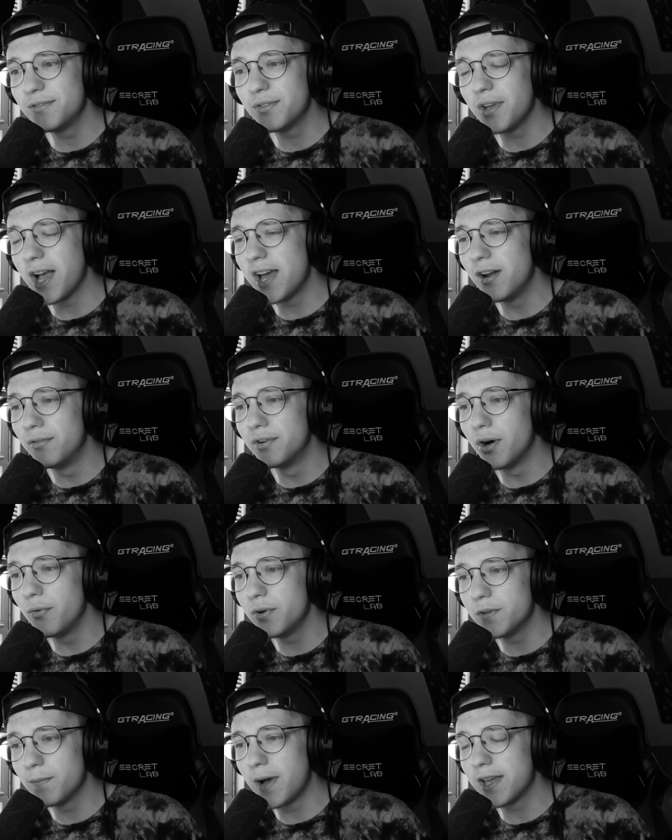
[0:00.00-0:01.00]
I don't know
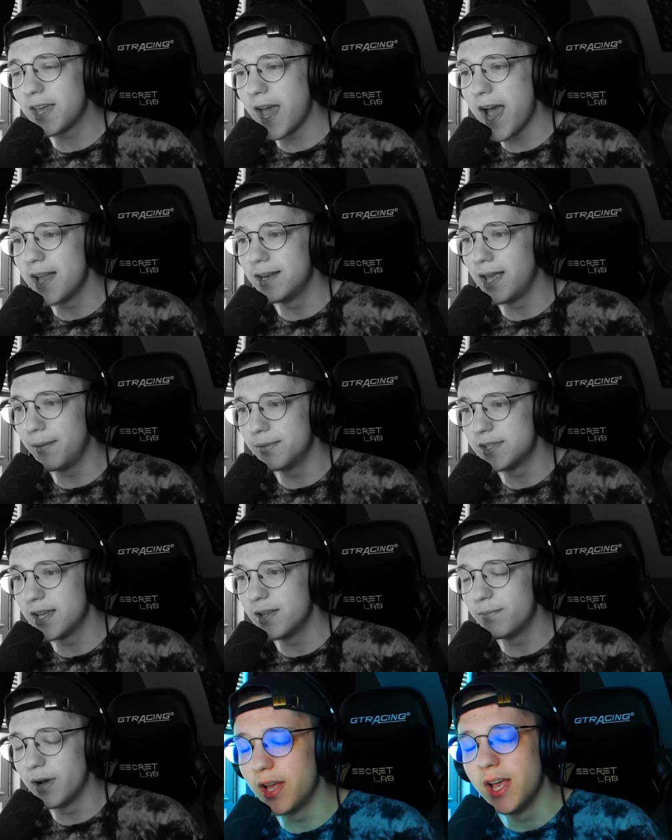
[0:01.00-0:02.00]
what my cat names
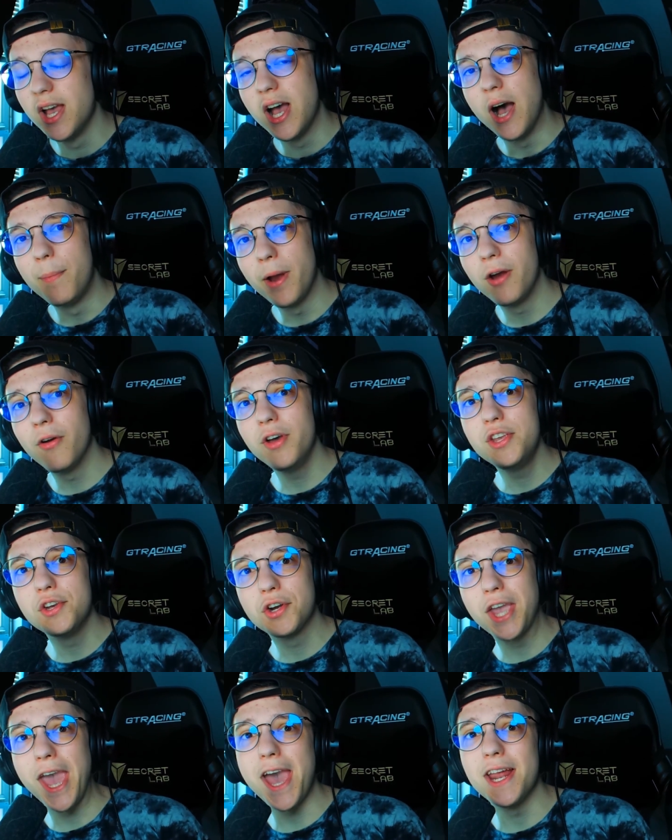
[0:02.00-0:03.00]
did, but apparently your
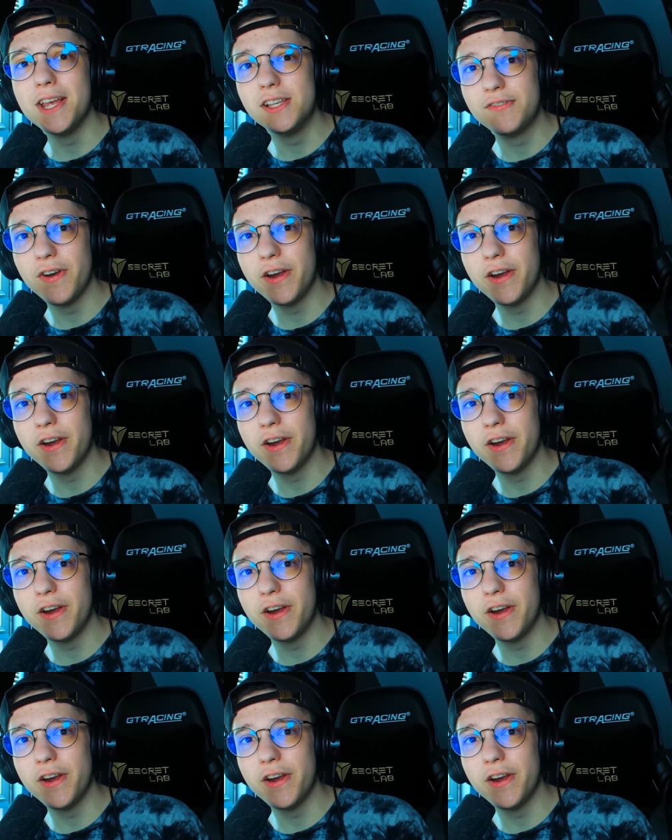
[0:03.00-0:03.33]
cat is very